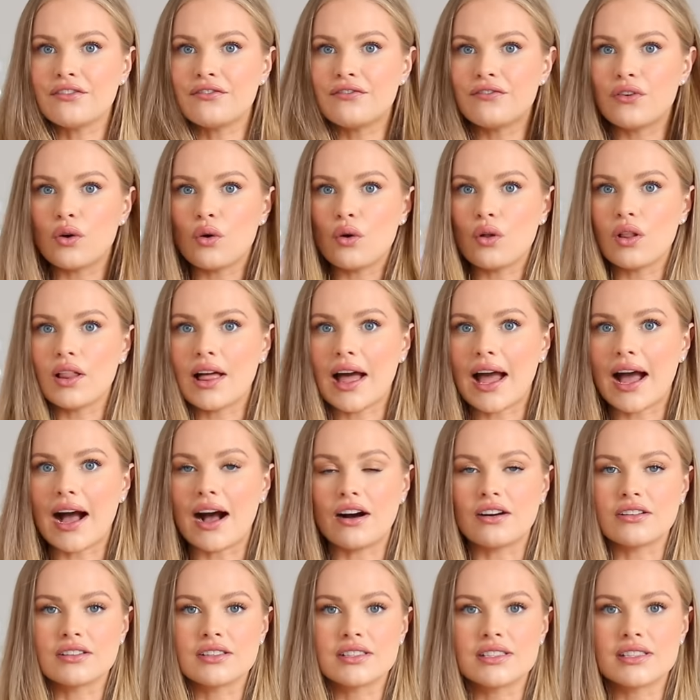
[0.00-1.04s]
of fall
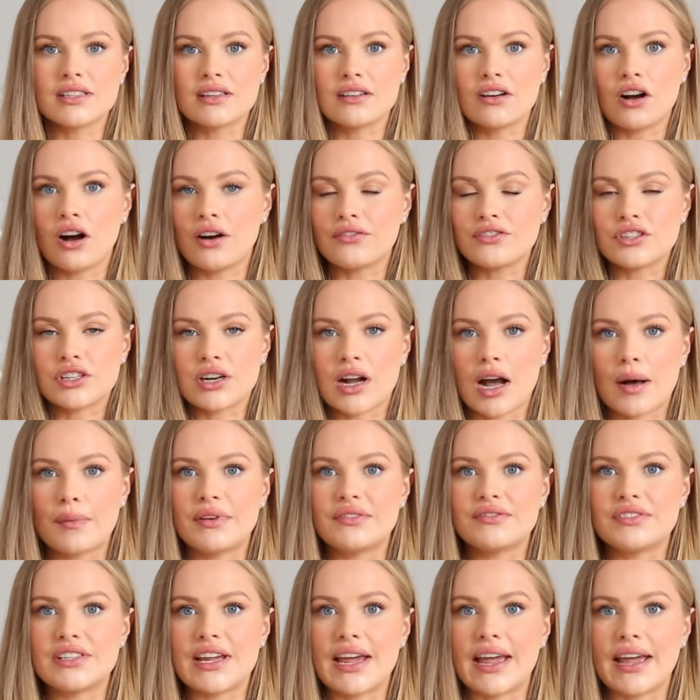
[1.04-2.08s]
out after a
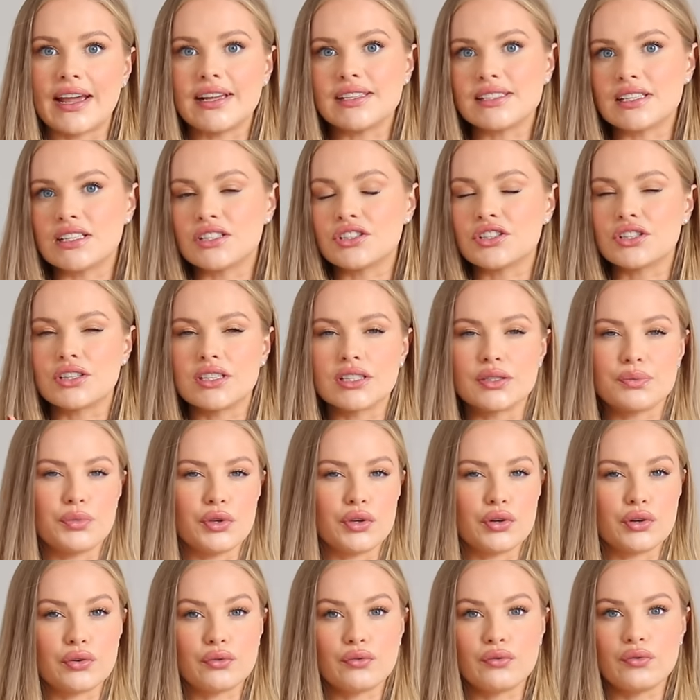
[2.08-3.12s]
couple of days into this
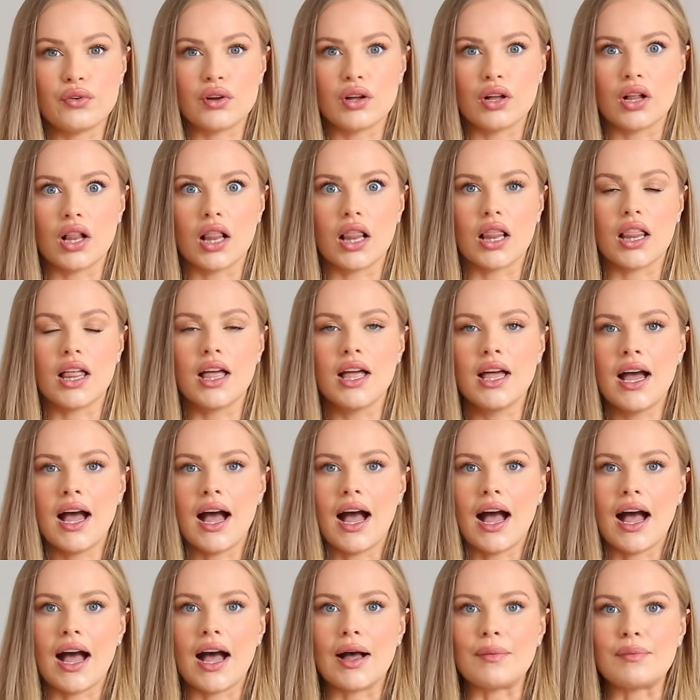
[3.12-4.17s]
beautiful
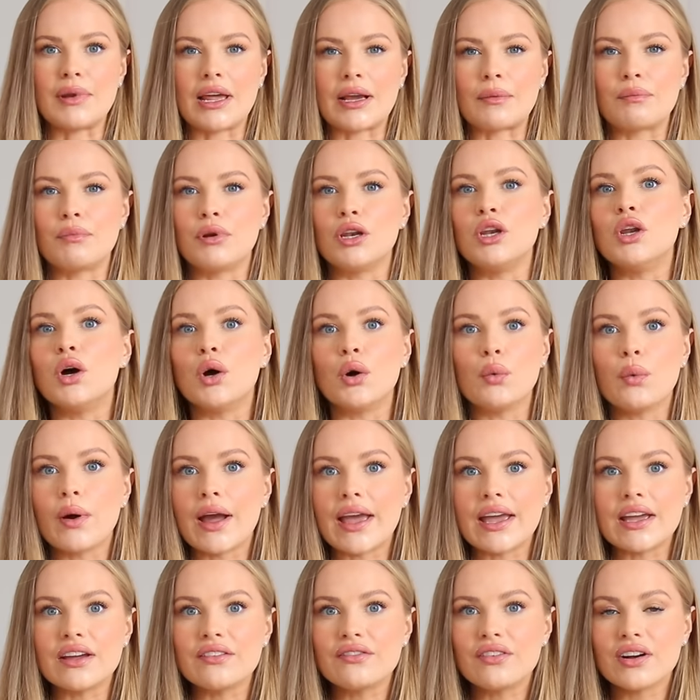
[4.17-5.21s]
like blow
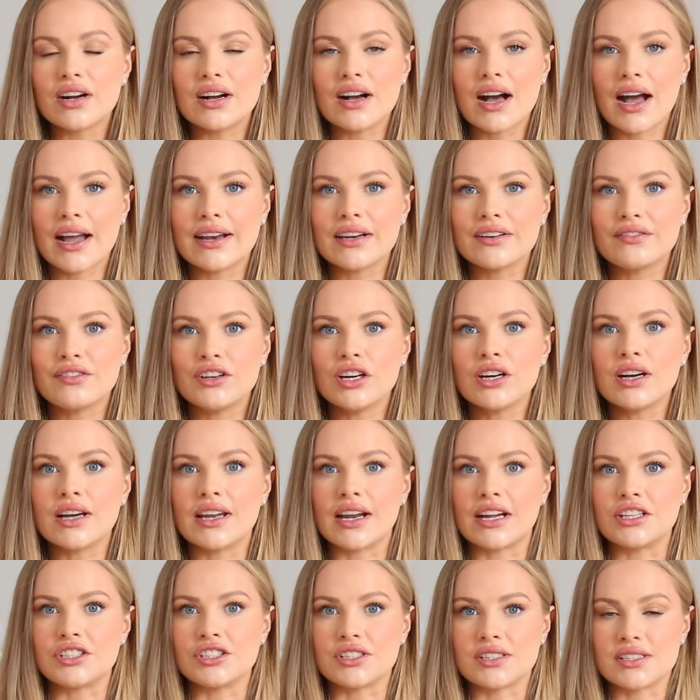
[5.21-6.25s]
wave kind of look.
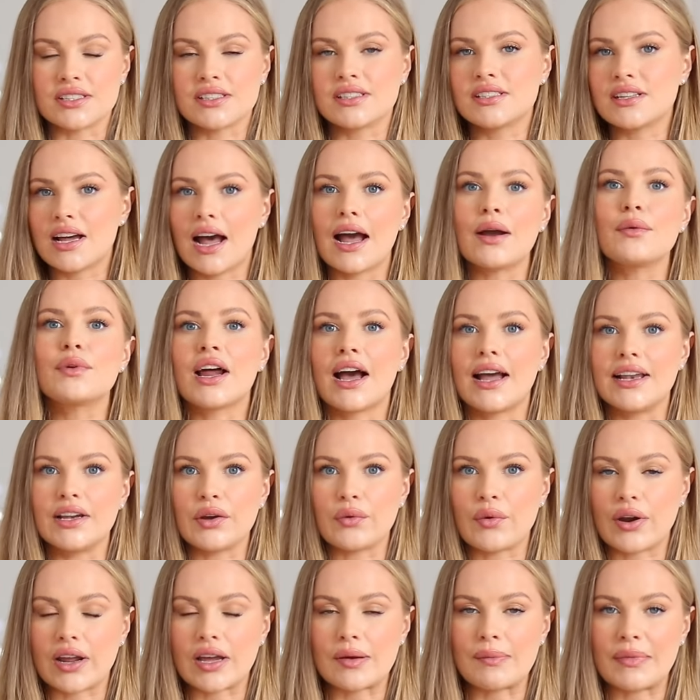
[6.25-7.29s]
And I would
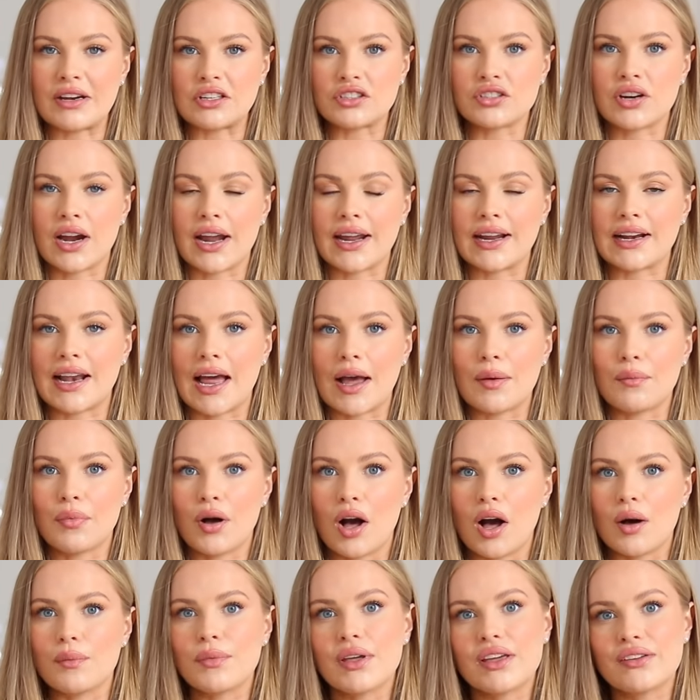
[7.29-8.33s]
highly recommend trying Glam
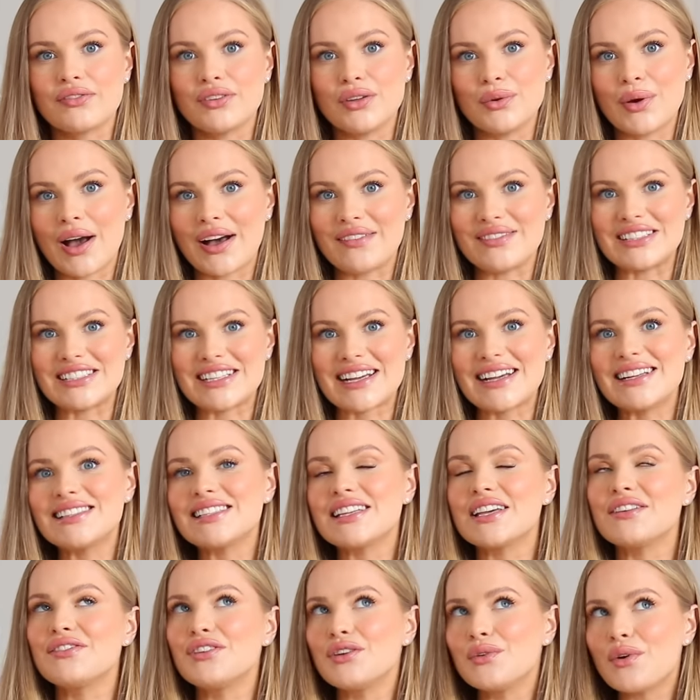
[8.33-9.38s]
Palm if you haven't
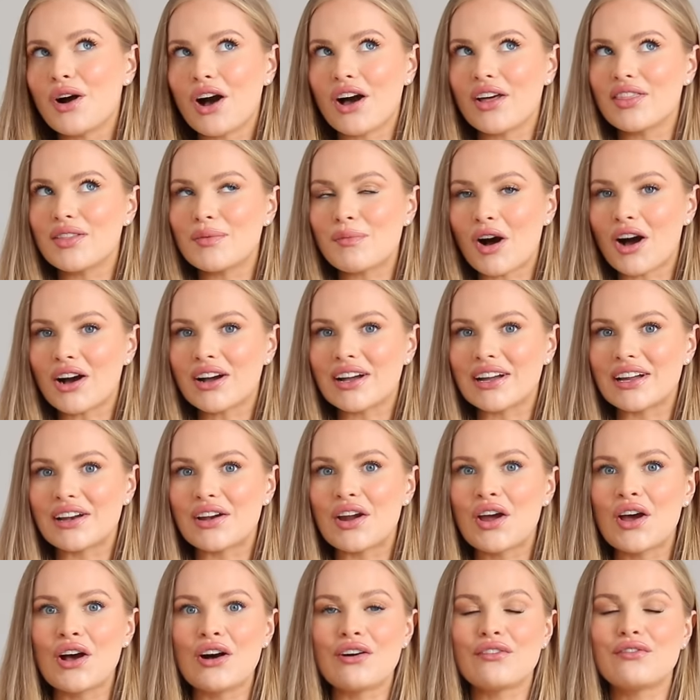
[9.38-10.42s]
yet. If you are in the market
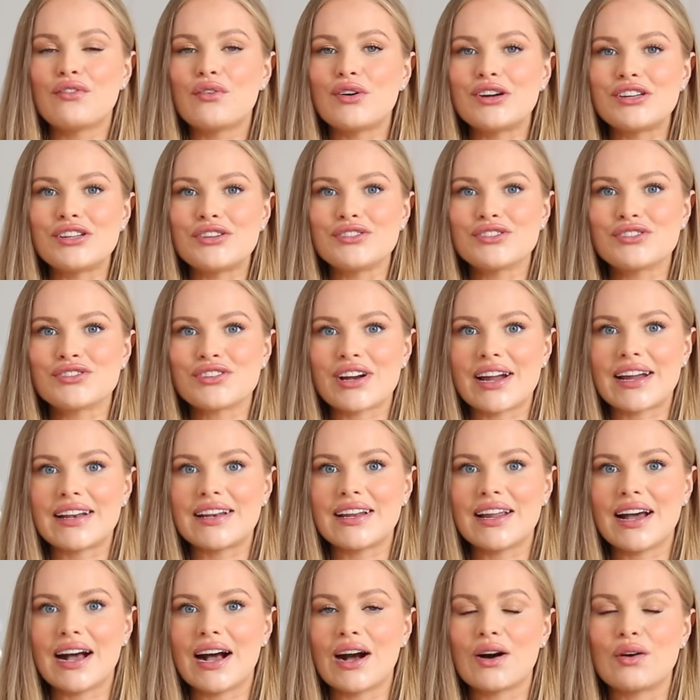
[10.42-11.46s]
for a new
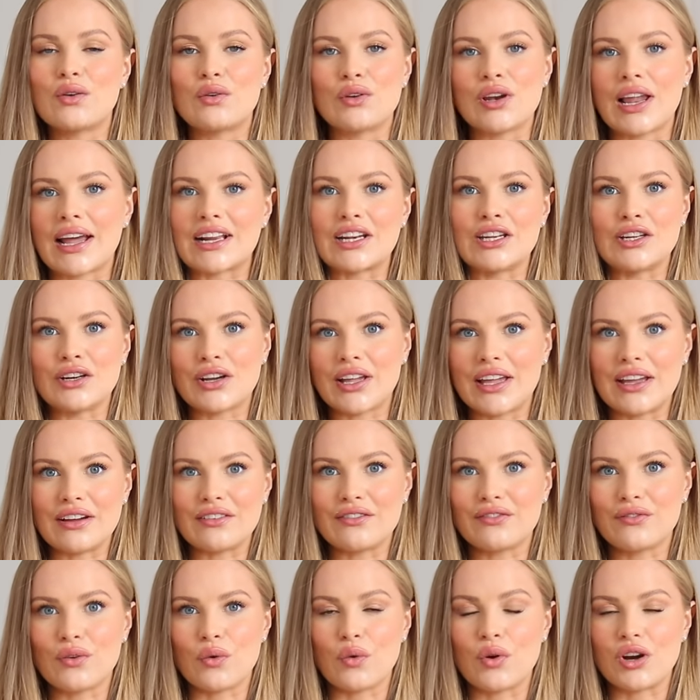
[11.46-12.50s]
straightener or like
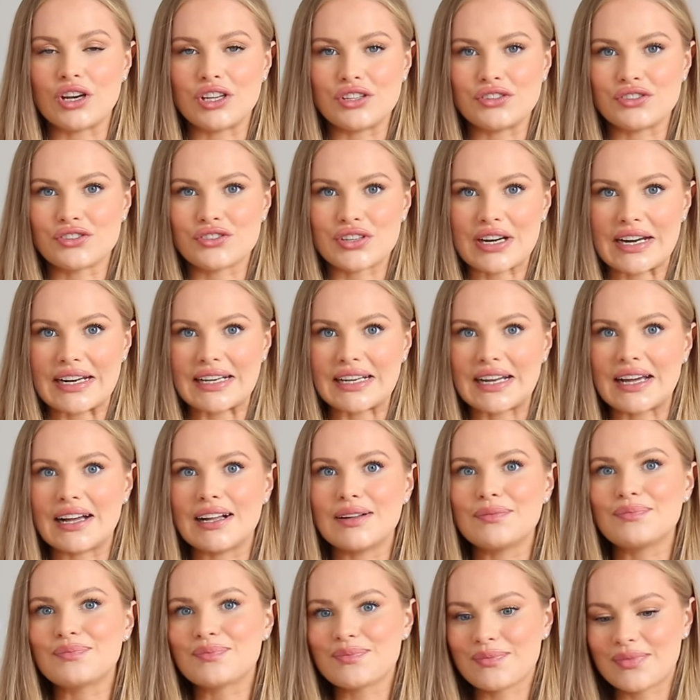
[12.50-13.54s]
looking for a new
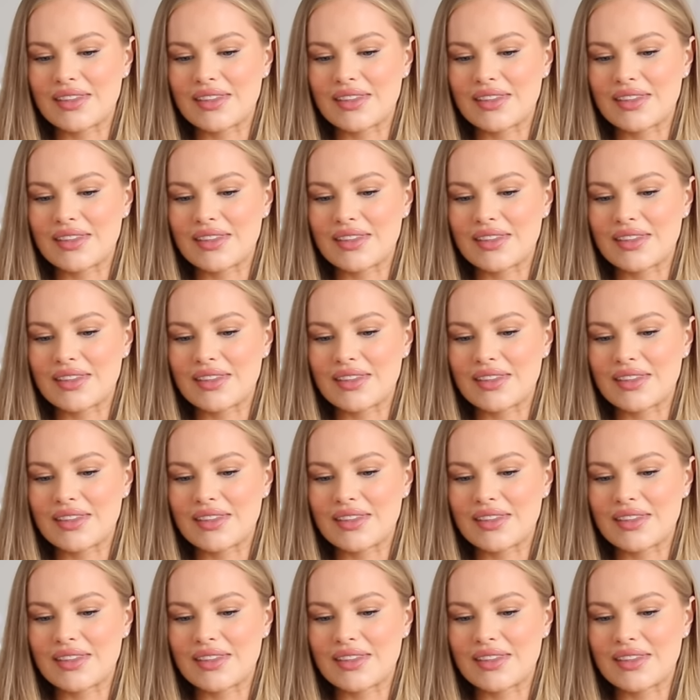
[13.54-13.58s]
straightener,